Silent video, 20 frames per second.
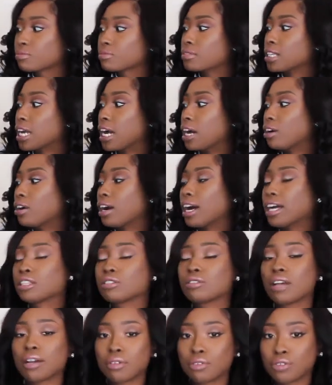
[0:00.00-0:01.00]
Now, I
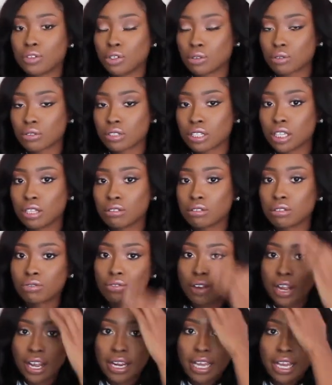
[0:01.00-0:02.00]
do have a funeral to go to
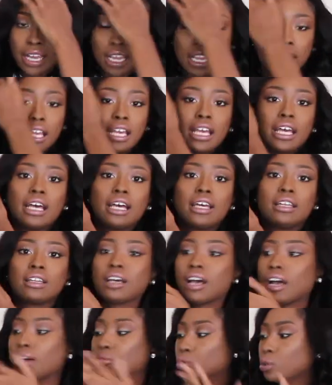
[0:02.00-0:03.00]
Friday, and
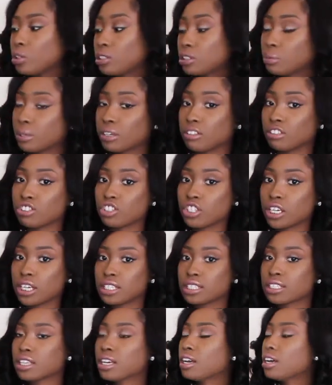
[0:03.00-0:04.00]
I'm going to wear this
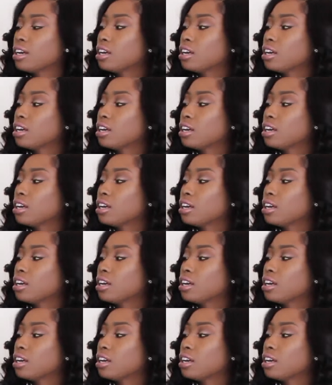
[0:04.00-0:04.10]
dress.